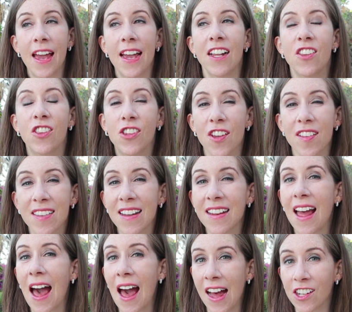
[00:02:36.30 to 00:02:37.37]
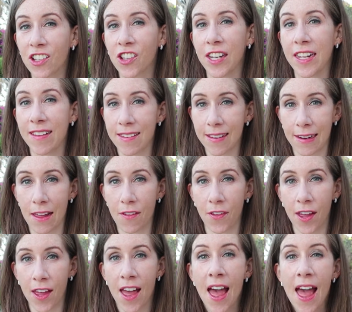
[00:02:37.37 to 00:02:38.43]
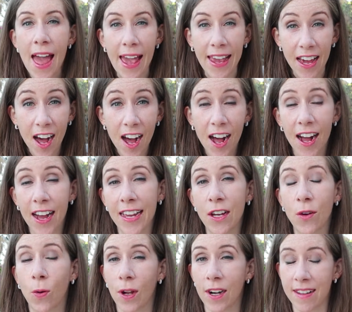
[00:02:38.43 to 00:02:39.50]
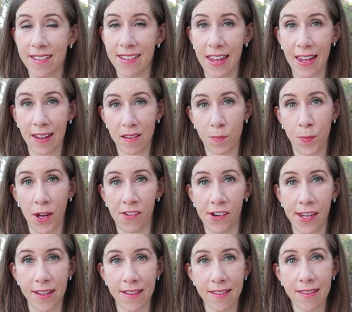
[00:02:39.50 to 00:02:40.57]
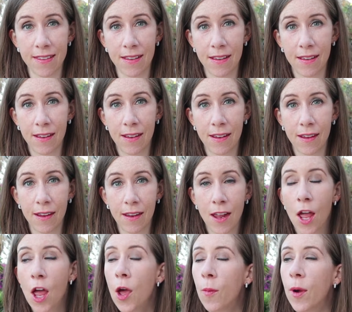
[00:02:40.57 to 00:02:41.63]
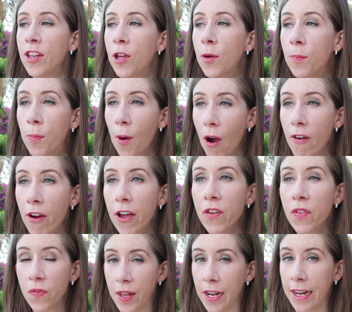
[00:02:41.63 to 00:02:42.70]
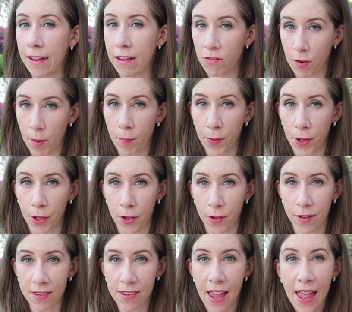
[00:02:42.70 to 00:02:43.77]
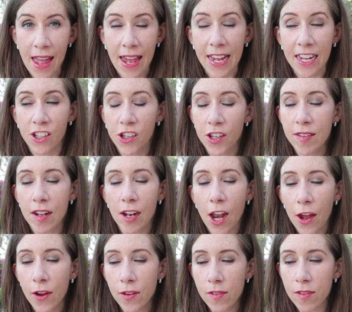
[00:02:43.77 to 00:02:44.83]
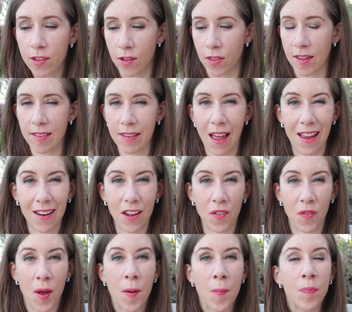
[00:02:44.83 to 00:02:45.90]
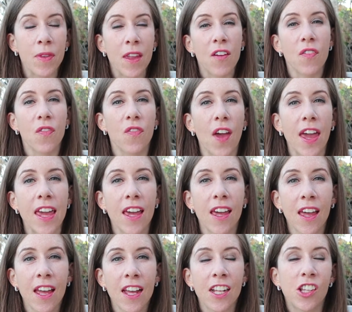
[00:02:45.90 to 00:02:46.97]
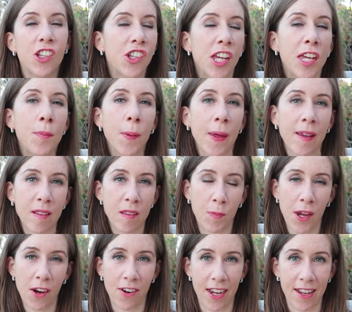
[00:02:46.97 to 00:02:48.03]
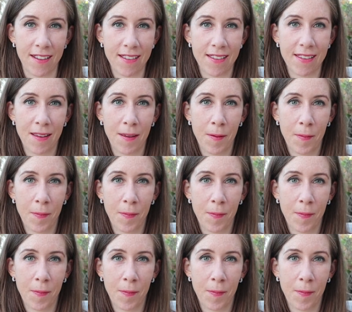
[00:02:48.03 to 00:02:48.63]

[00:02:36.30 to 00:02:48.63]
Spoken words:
it doesn't actually deliver a high-quality experience. When you borrow feelings from booze, it just loans you this kind of fake, cheap experience.